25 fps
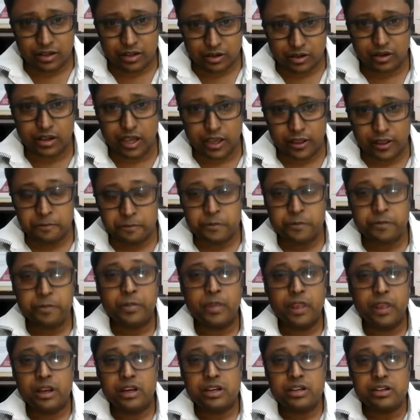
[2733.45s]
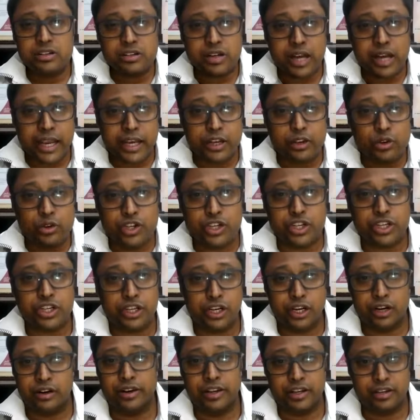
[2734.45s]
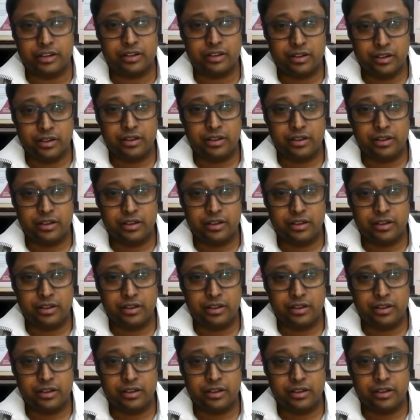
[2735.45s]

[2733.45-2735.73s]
Okay, try to share it,